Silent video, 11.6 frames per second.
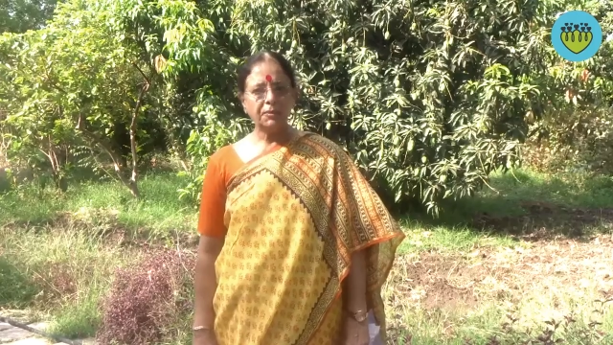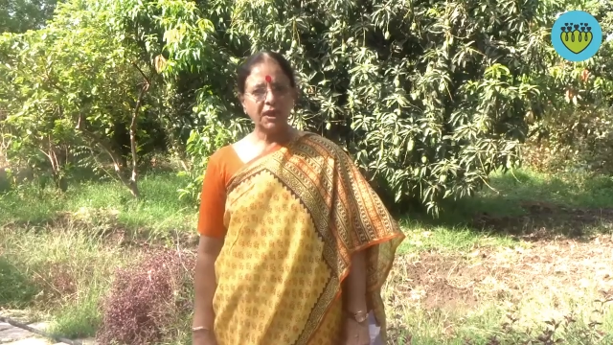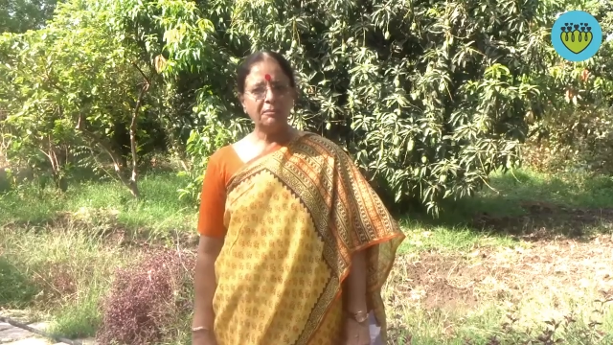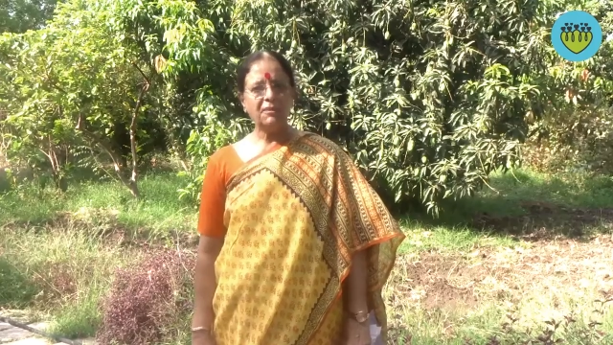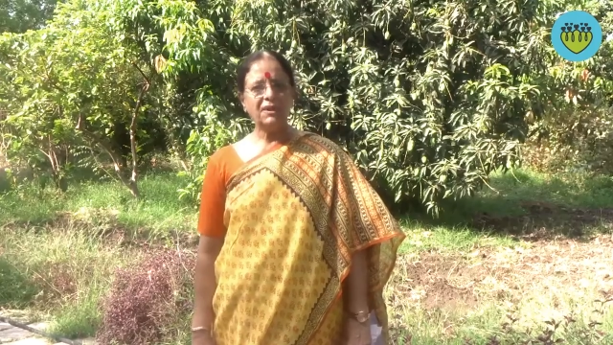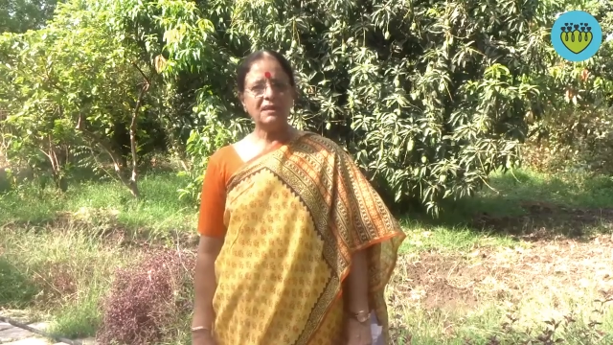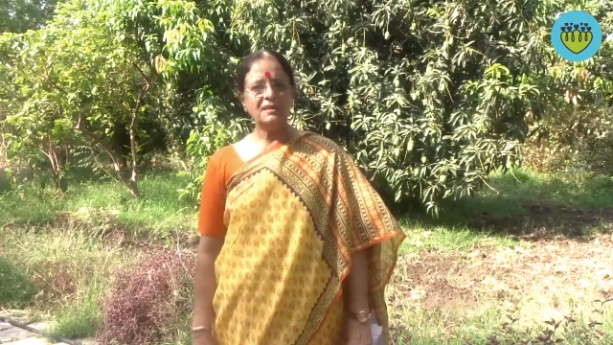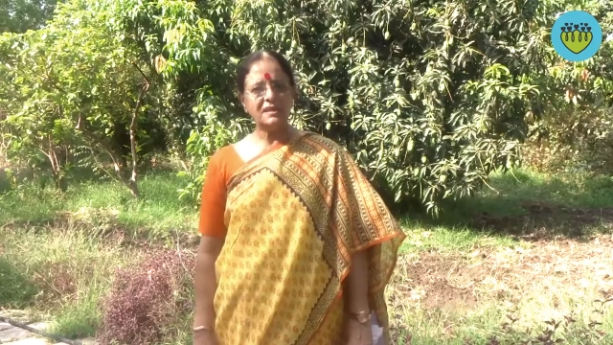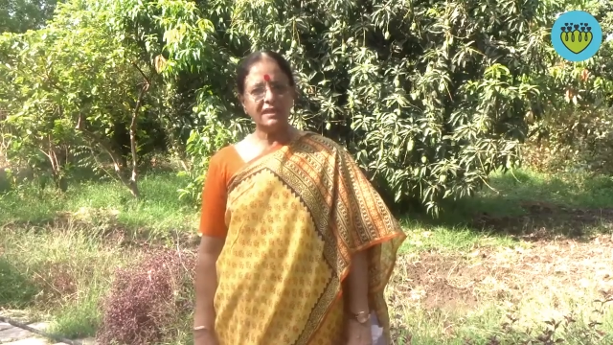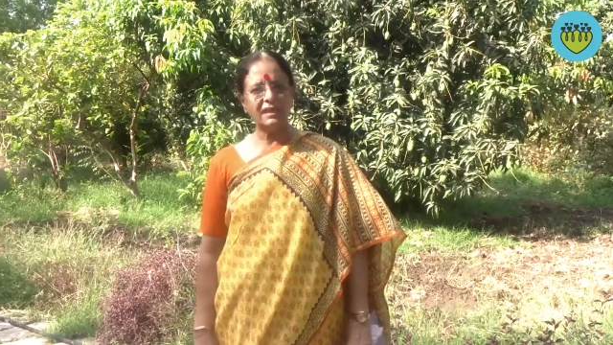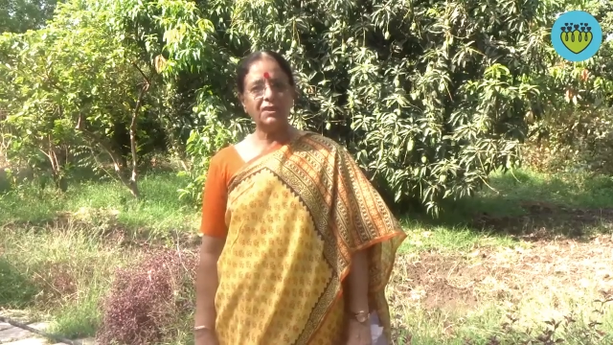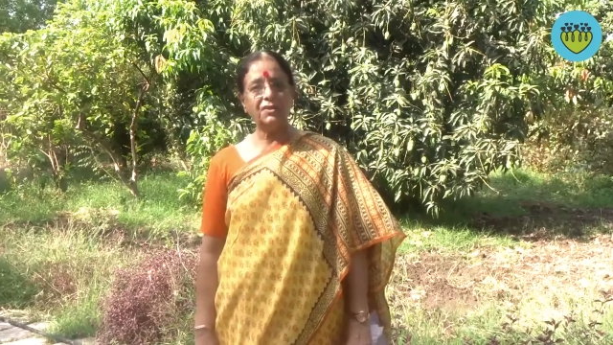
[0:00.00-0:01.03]
primary,
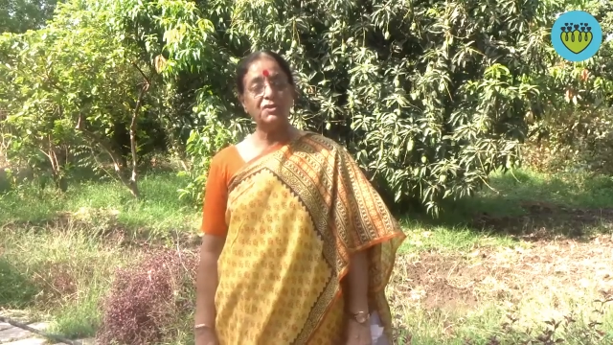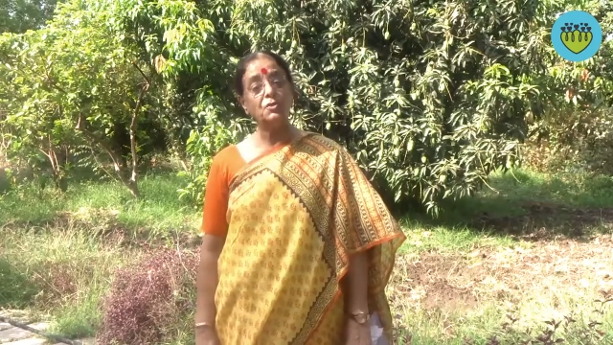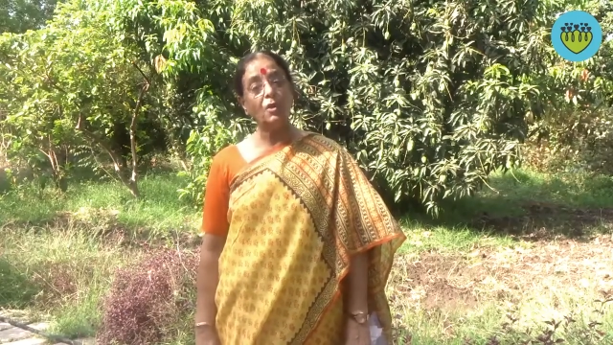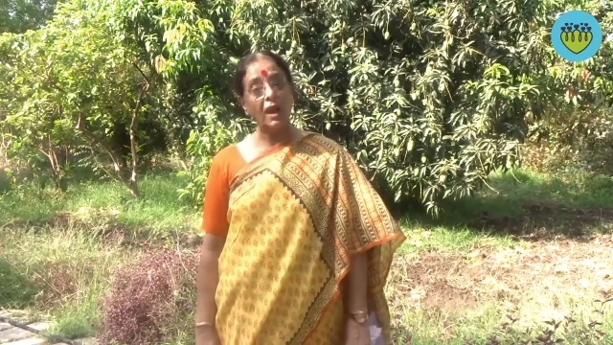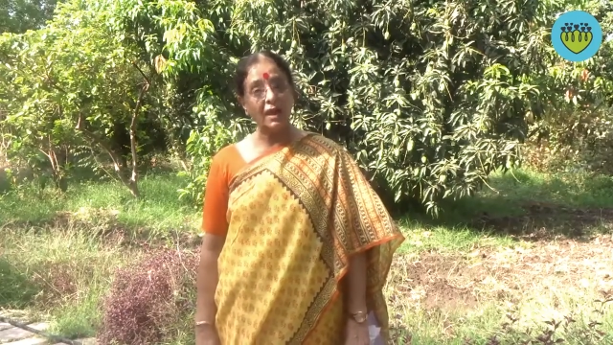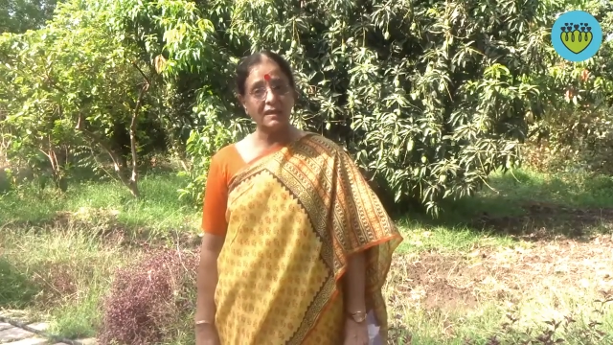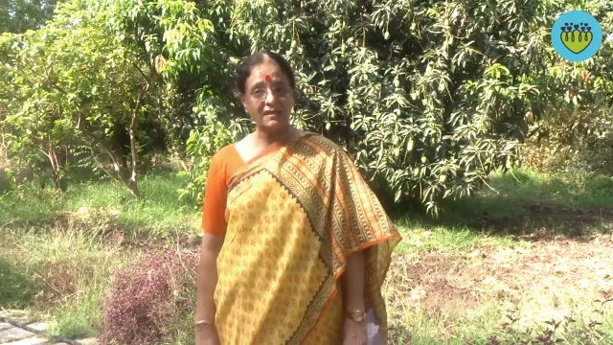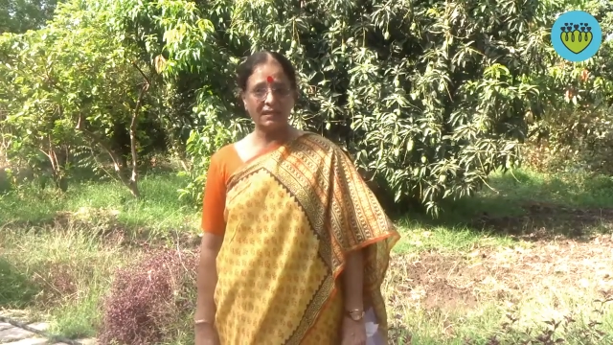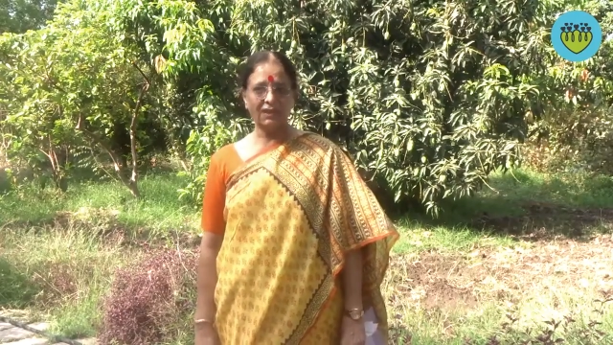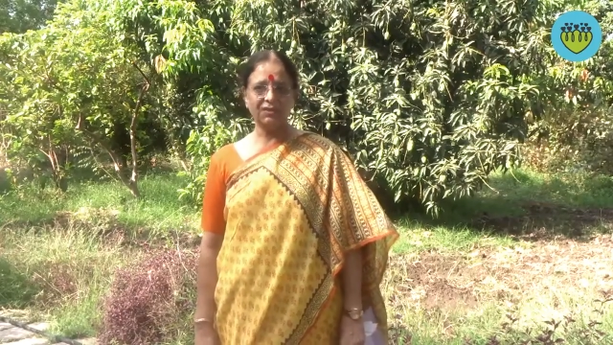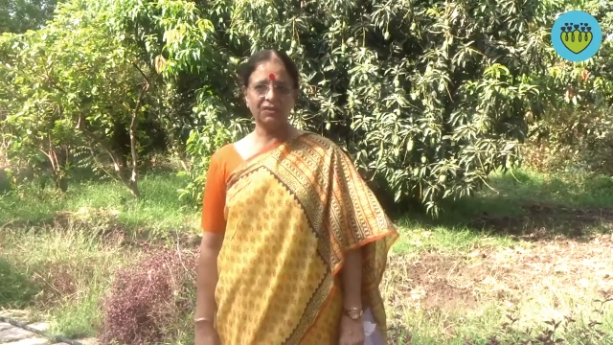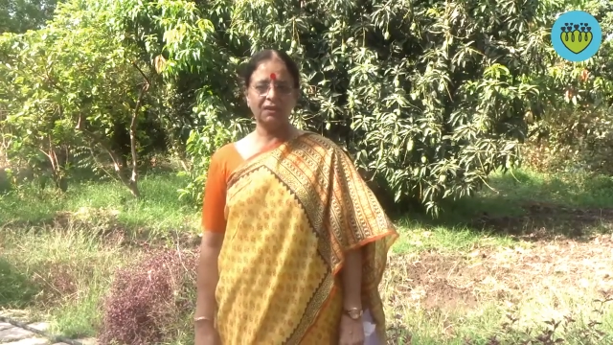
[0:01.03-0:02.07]
secondary to higher
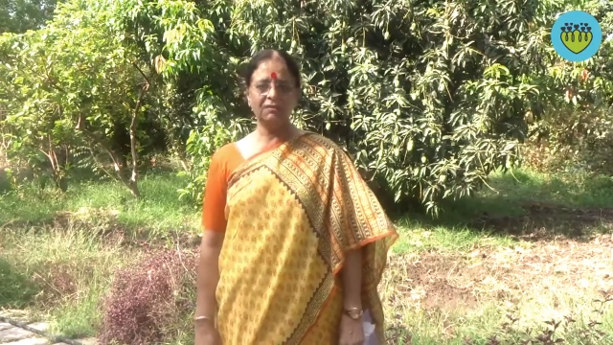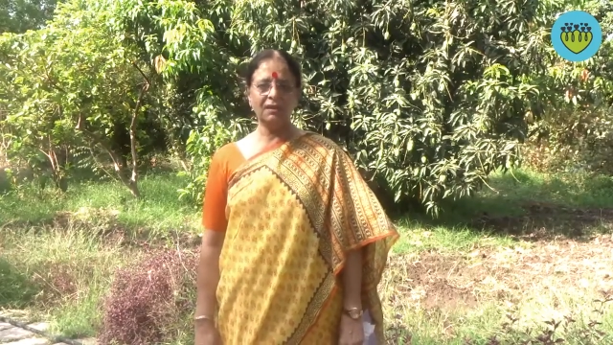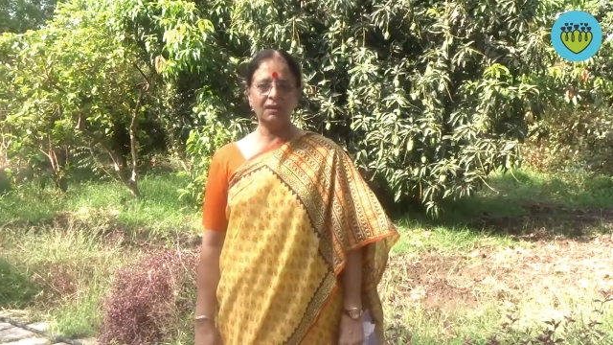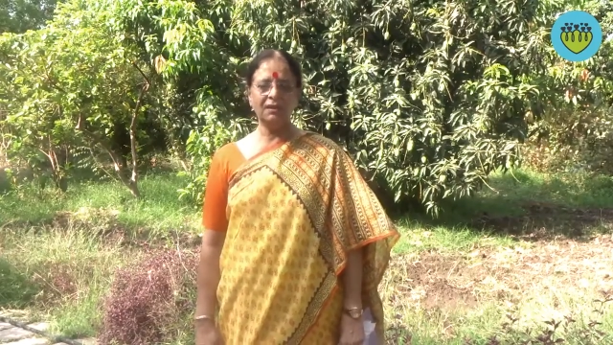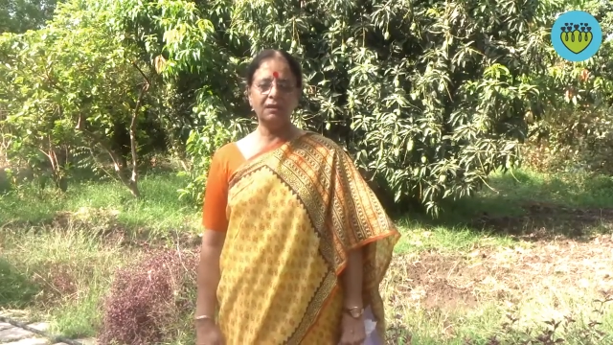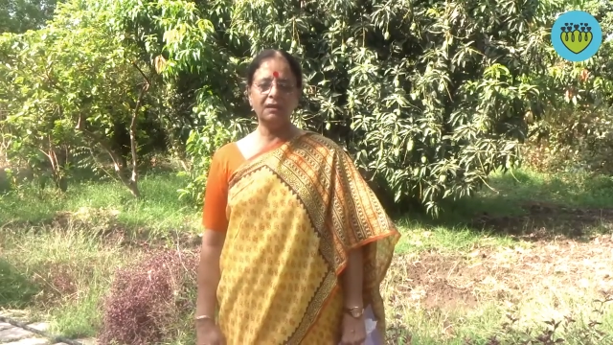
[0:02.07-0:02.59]
secondary level,